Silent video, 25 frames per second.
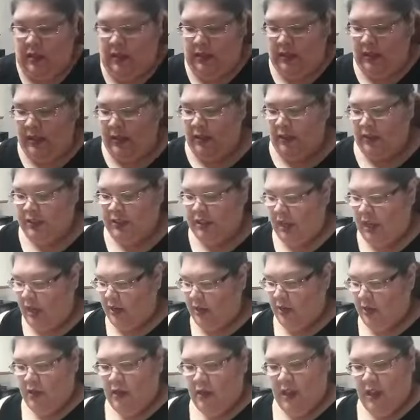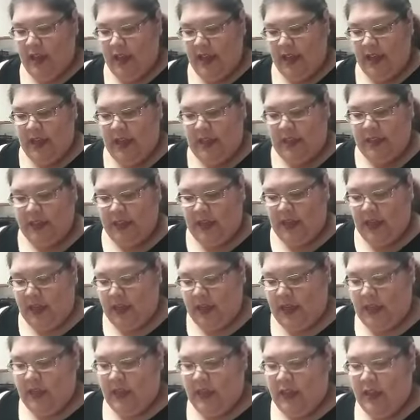little tunnel, I guess,
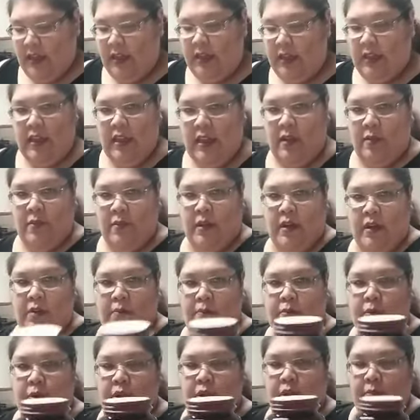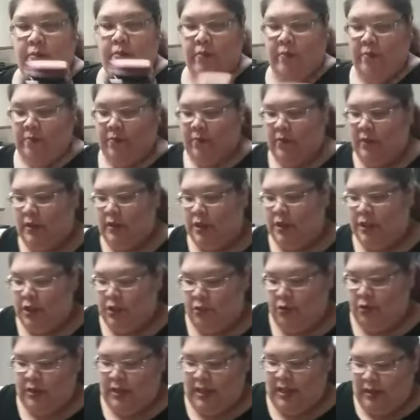kinda, and then I'm gonna put
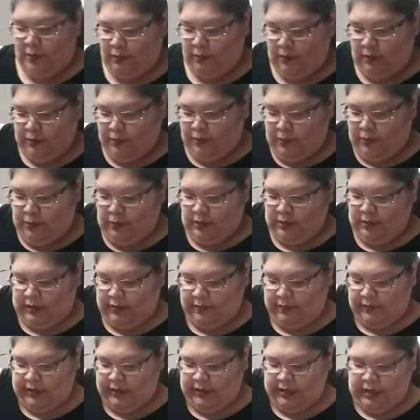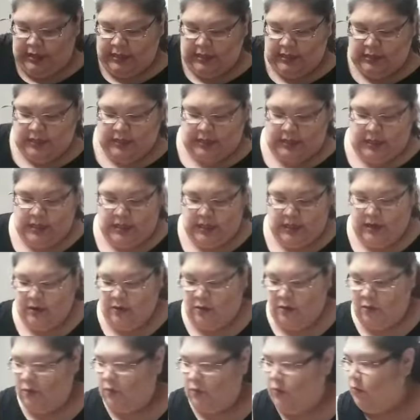2 tablespoons of yeast in there.
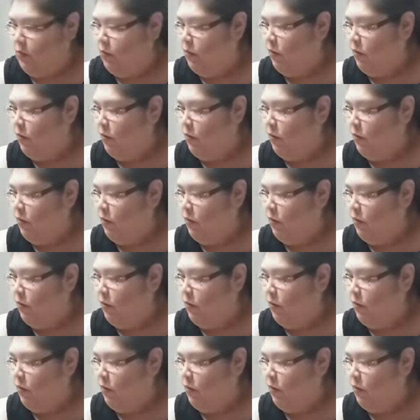Ooh,